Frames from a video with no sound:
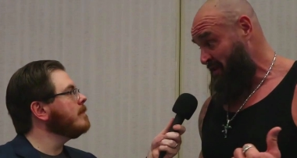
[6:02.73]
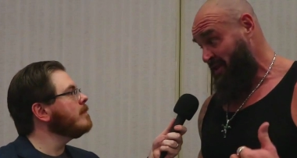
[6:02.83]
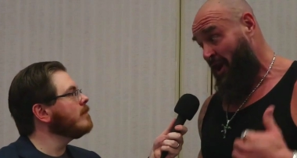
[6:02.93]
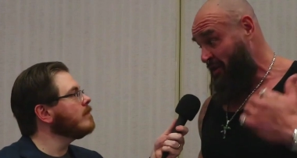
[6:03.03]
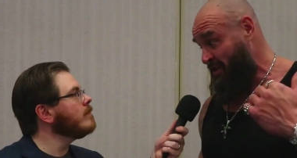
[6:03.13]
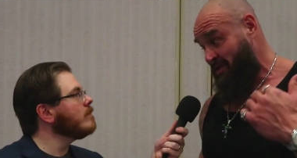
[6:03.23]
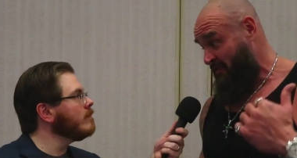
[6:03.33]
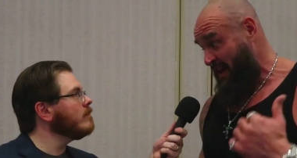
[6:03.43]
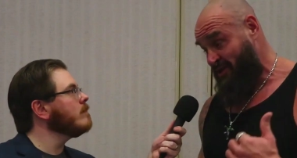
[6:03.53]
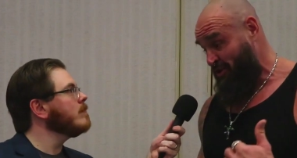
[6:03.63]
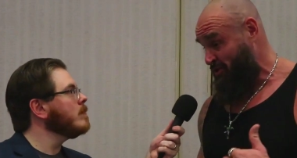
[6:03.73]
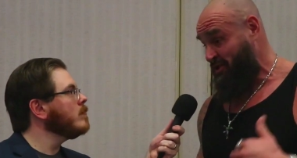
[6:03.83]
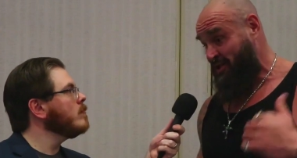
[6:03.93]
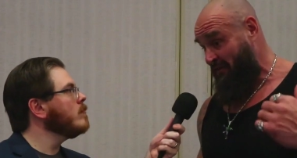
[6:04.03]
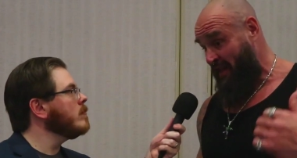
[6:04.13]
Speaker 1: and all these Avengers and
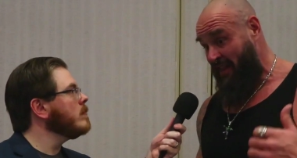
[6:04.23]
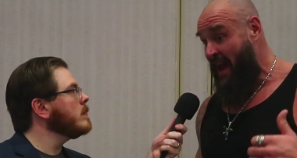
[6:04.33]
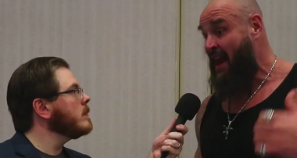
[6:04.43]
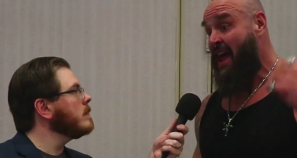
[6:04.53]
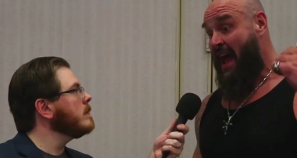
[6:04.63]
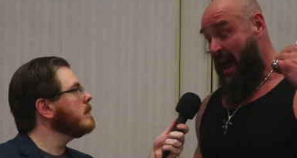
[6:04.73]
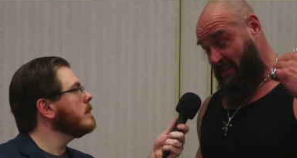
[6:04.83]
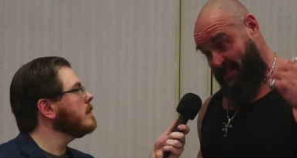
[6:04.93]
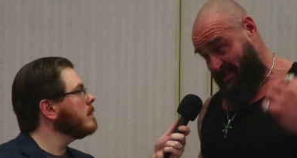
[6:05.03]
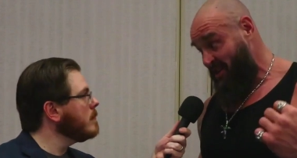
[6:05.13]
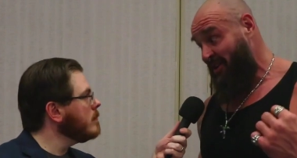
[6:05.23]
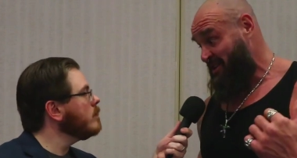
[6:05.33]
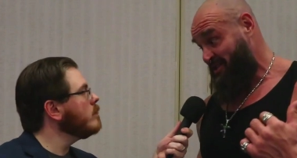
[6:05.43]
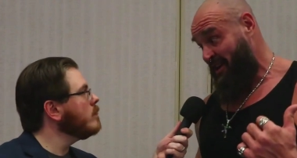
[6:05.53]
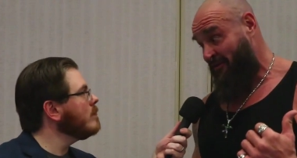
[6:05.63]
stuff like that and stealing
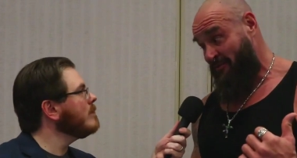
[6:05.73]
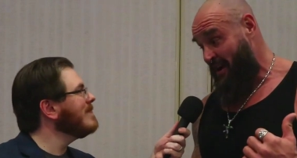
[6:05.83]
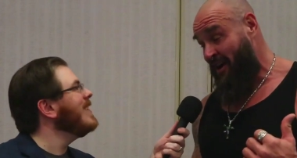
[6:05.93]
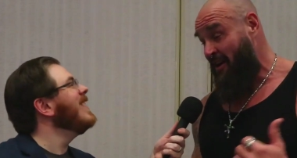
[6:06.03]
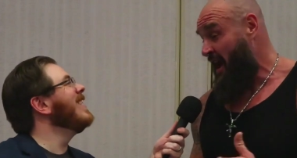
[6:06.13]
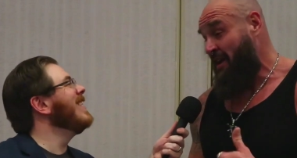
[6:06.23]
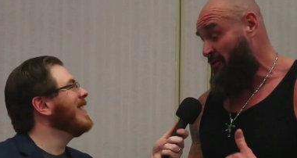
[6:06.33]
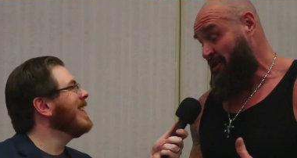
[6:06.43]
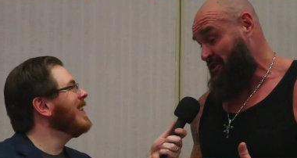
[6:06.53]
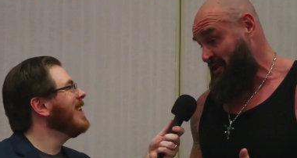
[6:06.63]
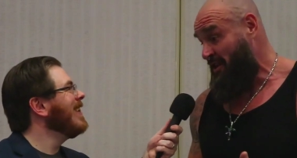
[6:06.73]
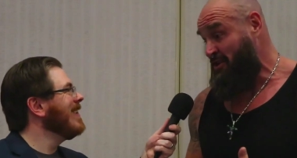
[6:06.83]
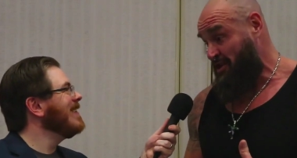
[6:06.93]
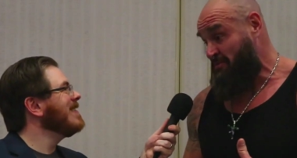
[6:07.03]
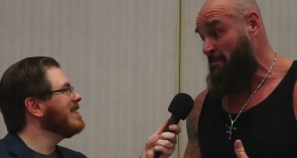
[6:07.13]
stuff from there. Not even really stealing,
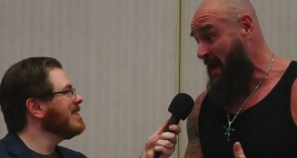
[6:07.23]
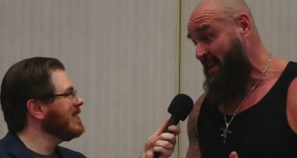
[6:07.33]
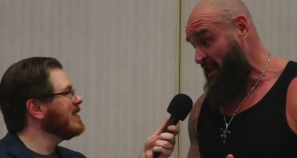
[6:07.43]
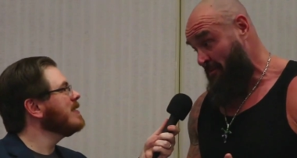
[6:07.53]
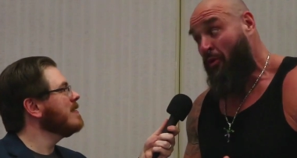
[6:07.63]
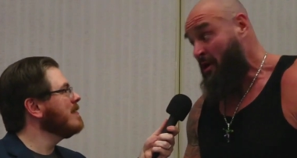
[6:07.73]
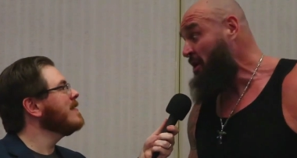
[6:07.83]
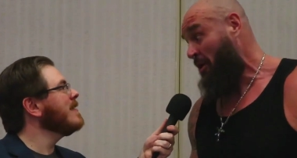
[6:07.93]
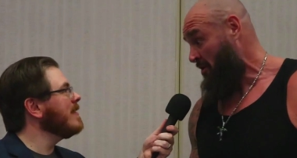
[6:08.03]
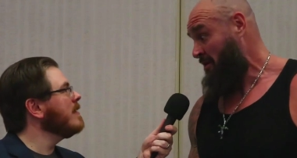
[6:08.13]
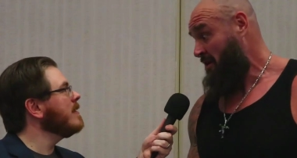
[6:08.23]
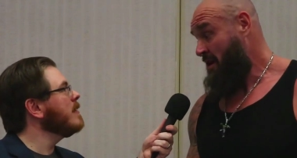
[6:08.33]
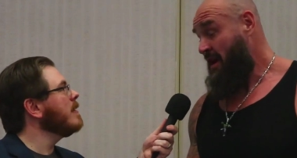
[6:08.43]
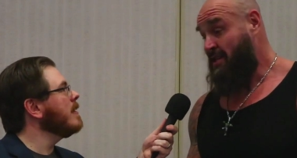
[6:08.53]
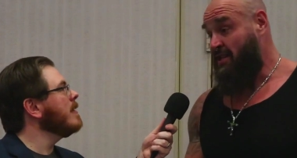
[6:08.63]
just making them real.
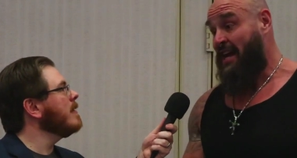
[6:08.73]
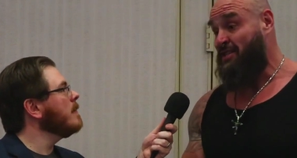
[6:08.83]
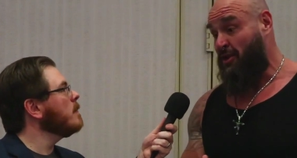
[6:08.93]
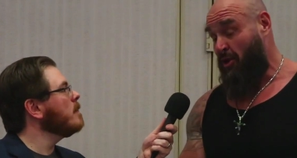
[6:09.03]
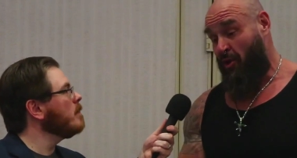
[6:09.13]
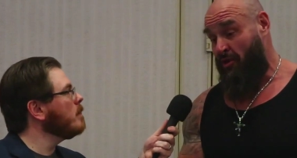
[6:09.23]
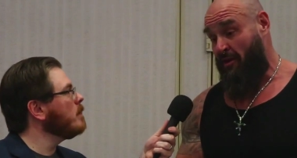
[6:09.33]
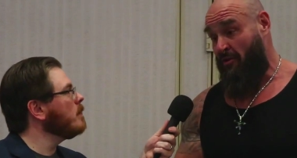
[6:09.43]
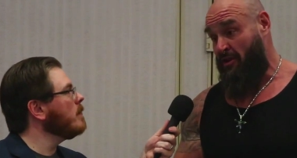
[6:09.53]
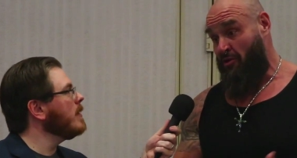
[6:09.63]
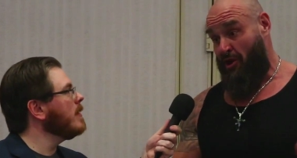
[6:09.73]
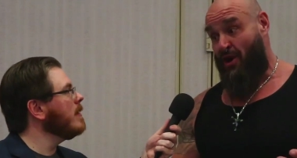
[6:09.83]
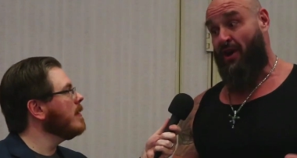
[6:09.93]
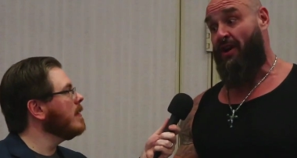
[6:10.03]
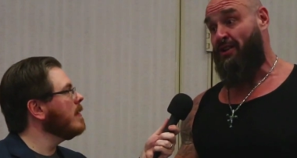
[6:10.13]
So that's the cool thing with you
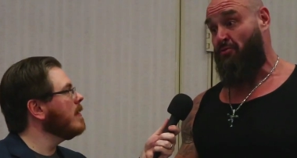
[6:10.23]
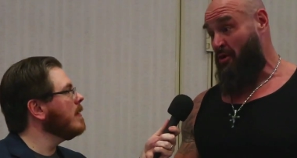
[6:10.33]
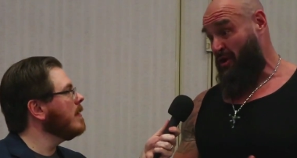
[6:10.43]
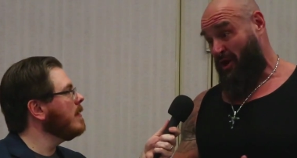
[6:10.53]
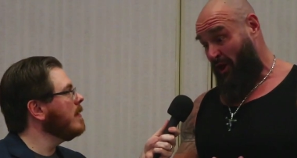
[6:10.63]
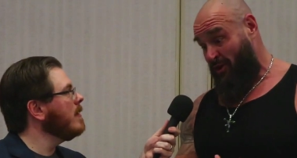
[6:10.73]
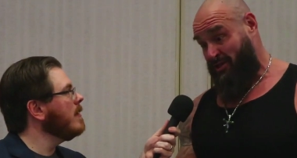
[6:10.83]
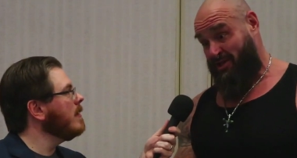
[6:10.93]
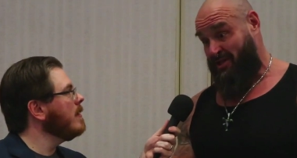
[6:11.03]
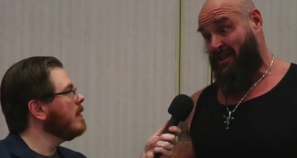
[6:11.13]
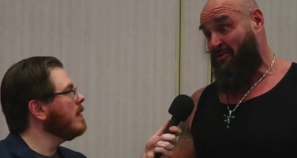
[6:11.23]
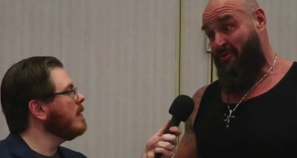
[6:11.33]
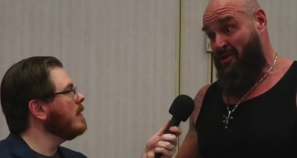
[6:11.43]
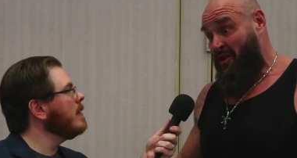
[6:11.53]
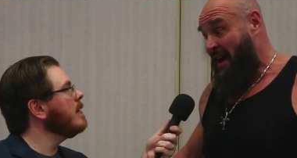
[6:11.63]
look at us. We're the closest thing to
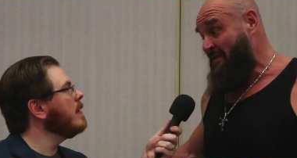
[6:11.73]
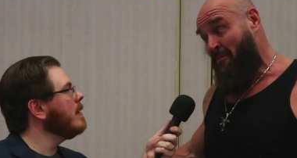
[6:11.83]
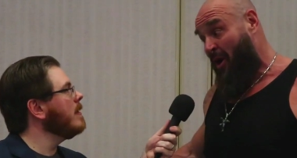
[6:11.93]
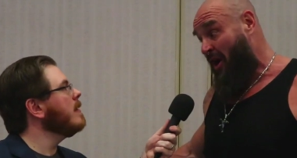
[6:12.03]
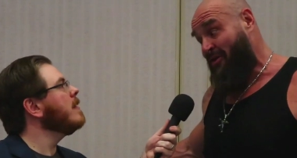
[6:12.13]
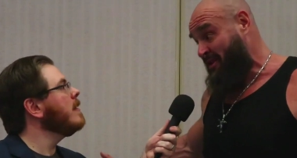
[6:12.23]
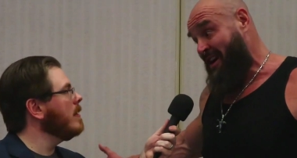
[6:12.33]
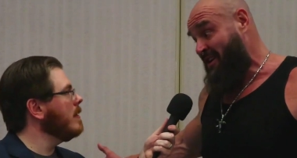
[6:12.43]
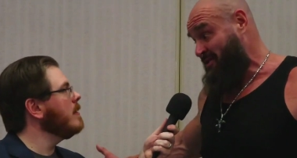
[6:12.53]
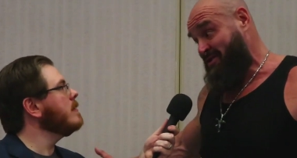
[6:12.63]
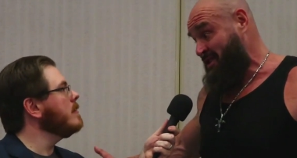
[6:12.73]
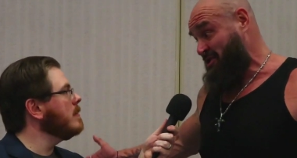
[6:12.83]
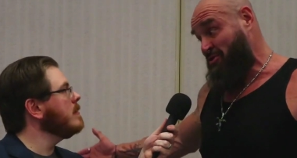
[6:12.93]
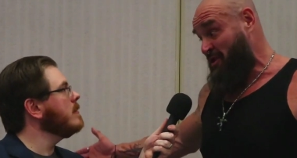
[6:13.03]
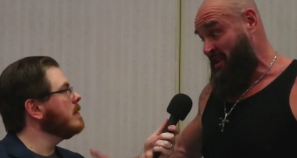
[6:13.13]
real-life Marvel characters that
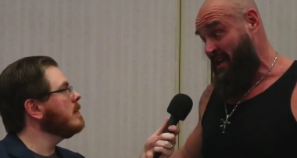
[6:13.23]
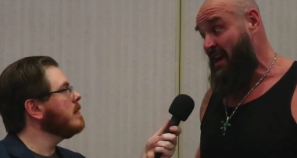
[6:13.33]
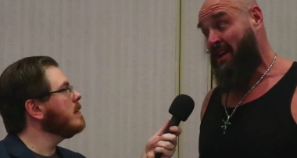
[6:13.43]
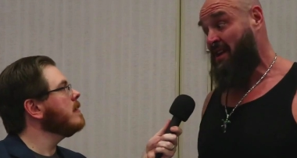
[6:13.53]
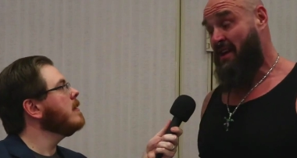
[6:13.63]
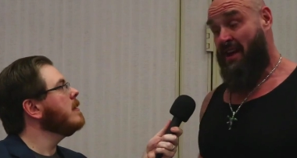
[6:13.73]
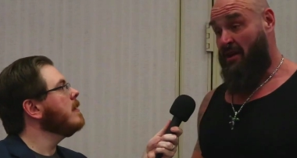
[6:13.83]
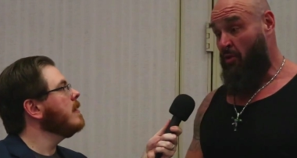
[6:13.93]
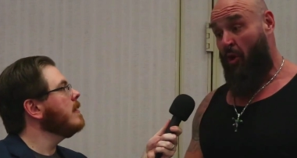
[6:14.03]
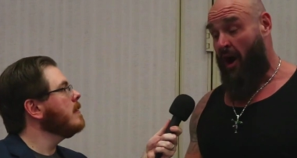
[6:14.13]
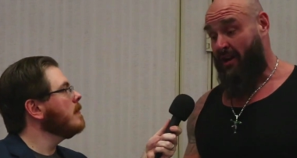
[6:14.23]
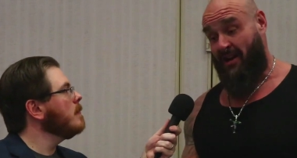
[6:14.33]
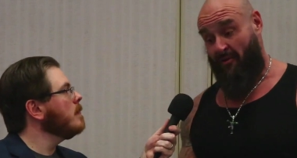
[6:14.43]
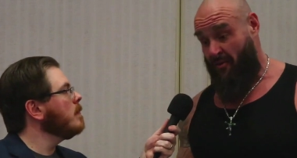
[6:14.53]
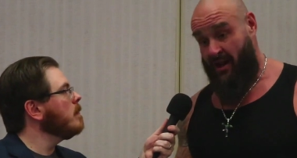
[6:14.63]
you can get. And you walk in
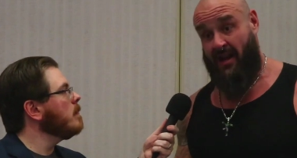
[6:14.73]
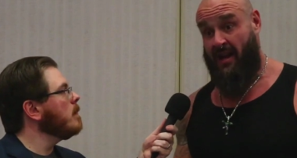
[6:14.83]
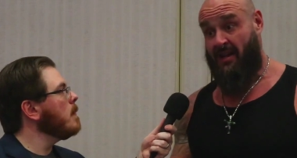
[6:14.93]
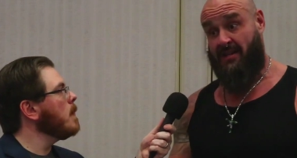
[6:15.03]
the ring, and